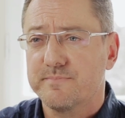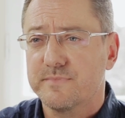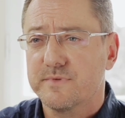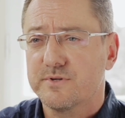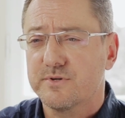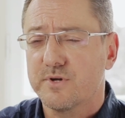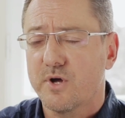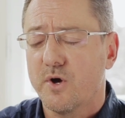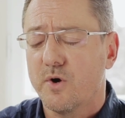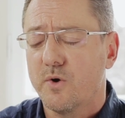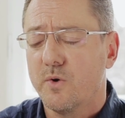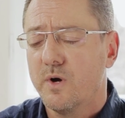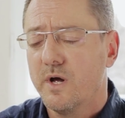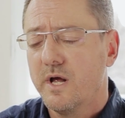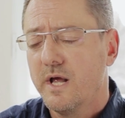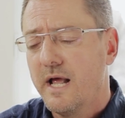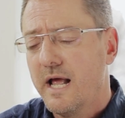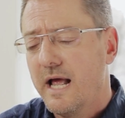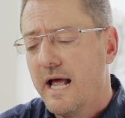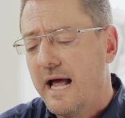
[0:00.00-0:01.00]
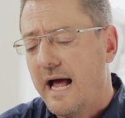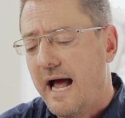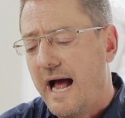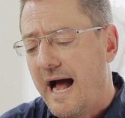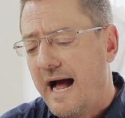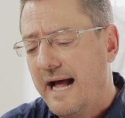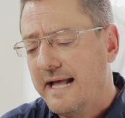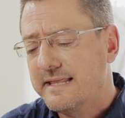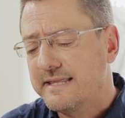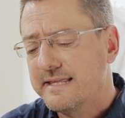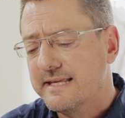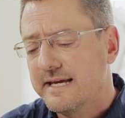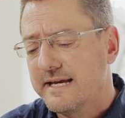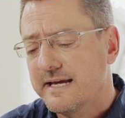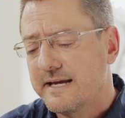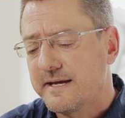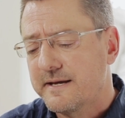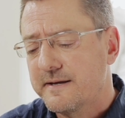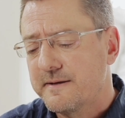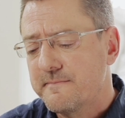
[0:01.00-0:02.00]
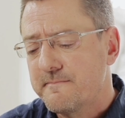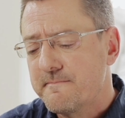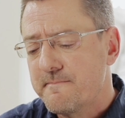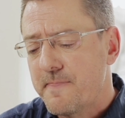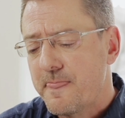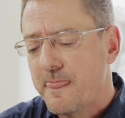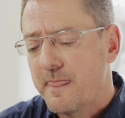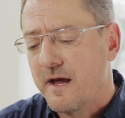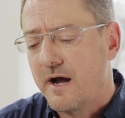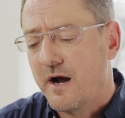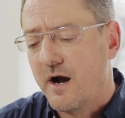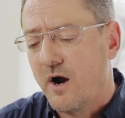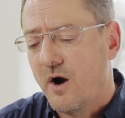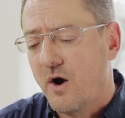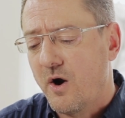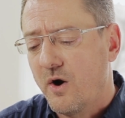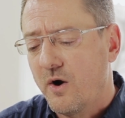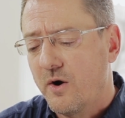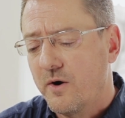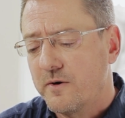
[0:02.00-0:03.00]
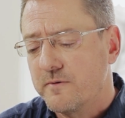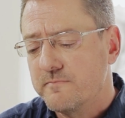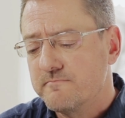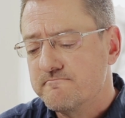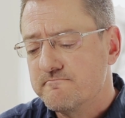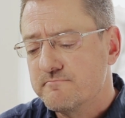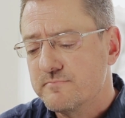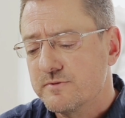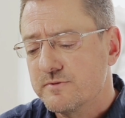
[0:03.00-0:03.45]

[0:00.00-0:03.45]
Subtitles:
So I think our